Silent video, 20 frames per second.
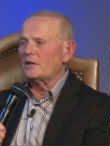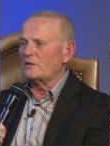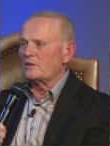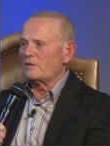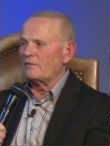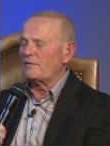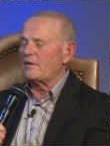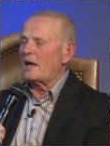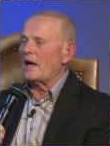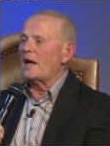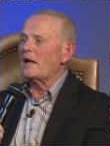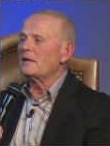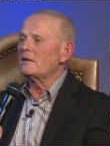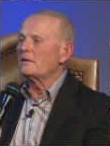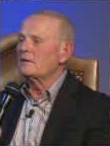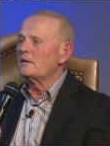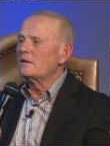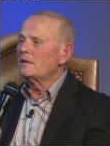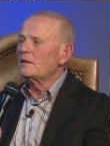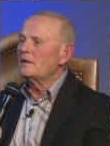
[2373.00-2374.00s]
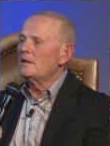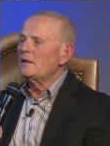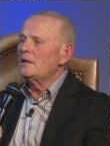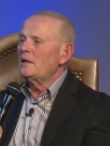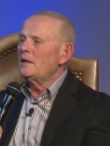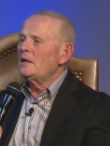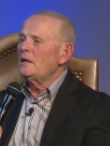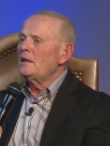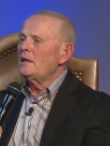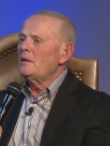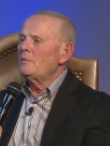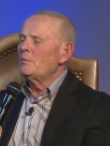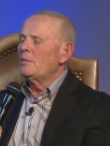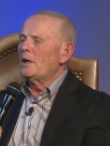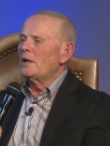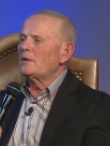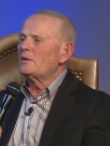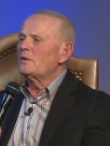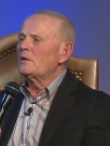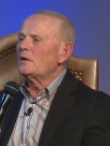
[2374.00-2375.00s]
of that.
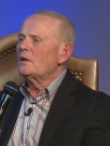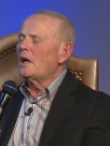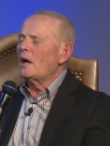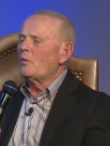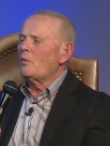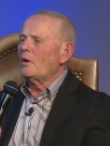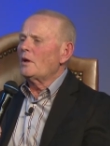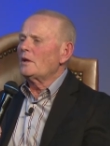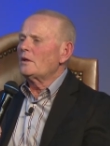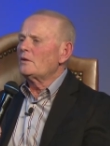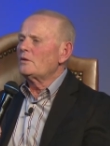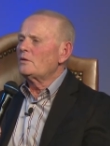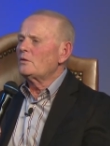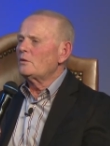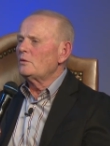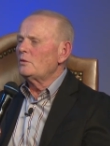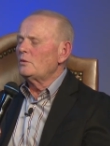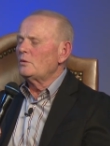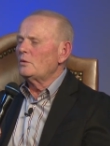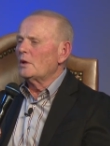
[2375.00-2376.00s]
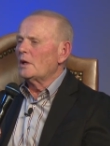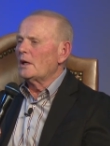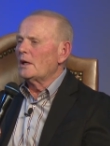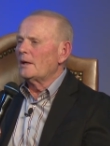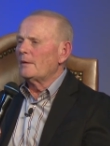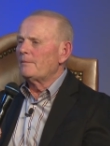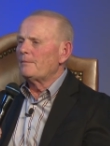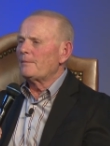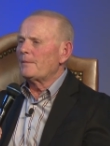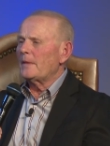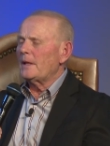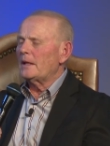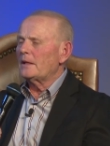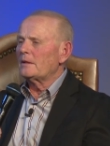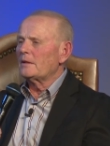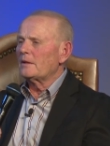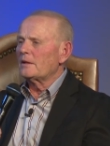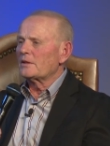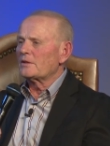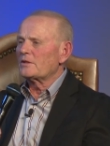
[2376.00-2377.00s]
But I wanted to
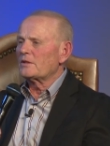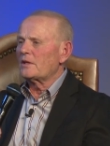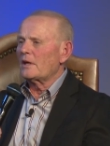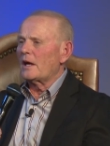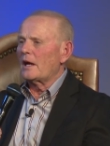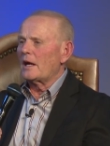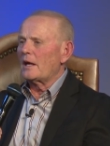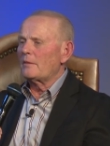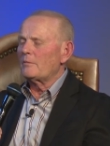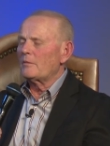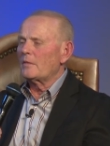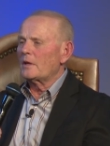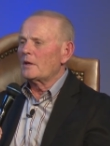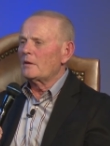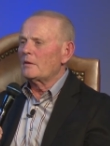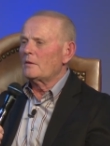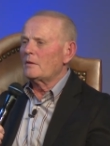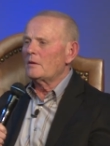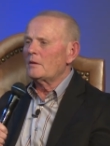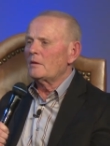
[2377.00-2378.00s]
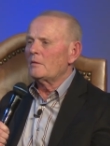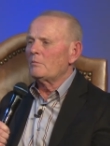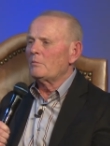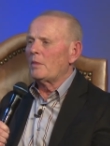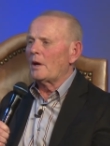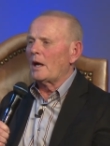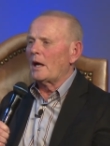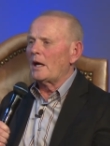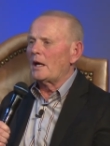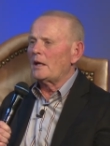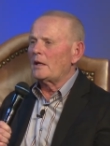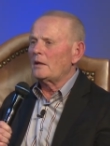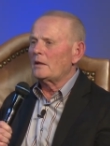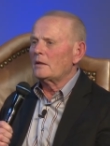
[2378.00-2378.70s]
end this time by